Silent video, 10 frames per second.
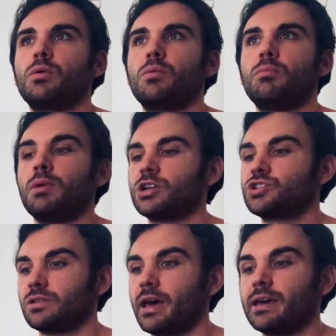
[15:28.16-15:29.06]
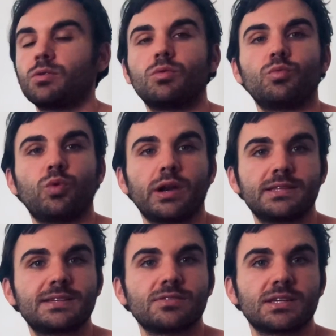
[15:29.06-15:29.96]
much like what it
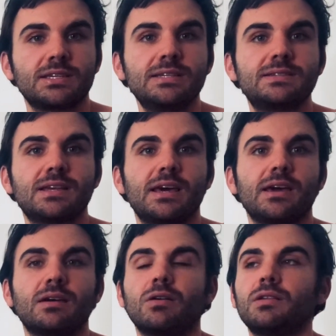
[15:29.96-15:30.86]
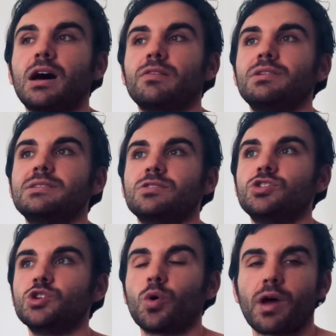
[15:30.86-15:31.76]
sounds like he's saying, a lot of it is a
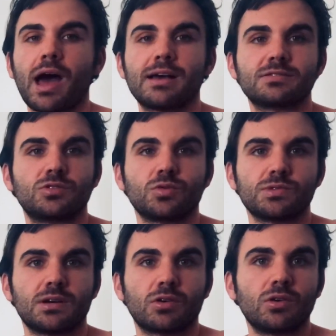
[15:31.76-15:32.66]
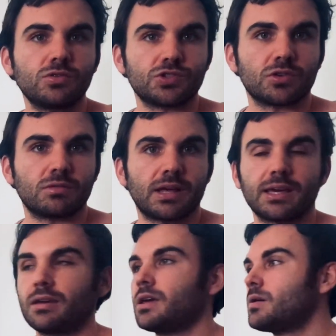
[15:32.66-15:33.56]
don't ask, don't tell culture.
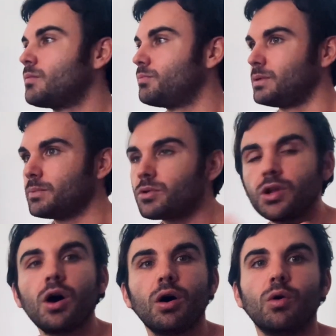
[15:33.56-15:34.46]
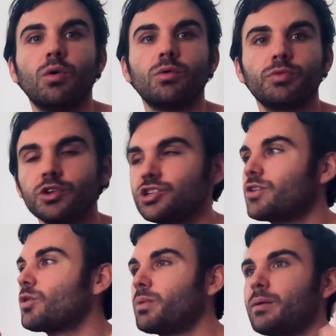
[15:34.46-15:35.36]
Like, people know, the
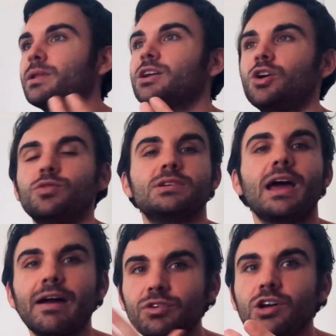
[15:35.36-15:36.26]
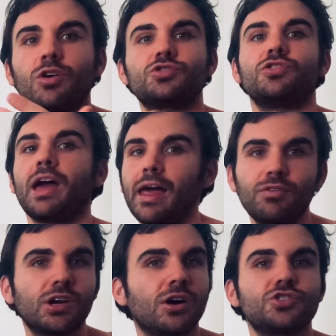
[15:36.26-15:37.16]
general public knows, in every culture, in every
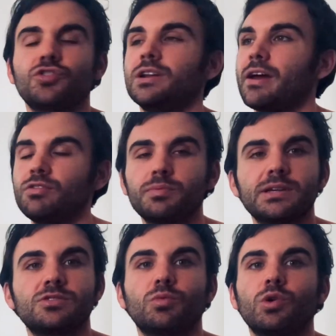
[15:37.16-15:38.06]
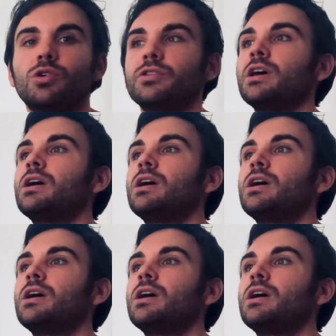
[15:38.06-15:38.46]
country, in every place in the world,